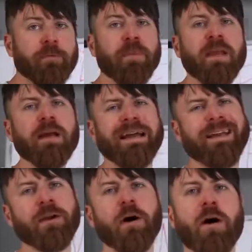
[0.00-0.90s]
me, I
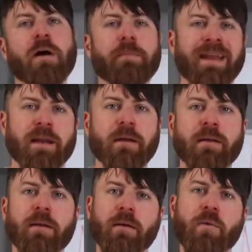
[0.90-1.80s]
can automate
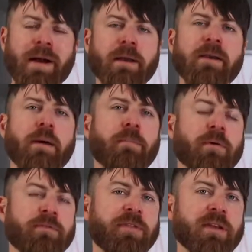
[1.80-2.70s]
quite a
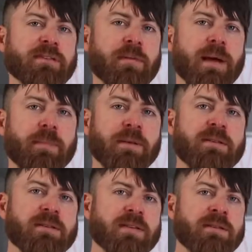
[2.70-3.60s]
number of things in my
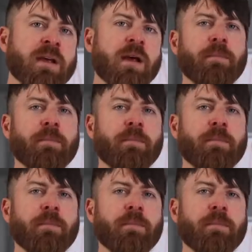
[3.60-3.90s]
business,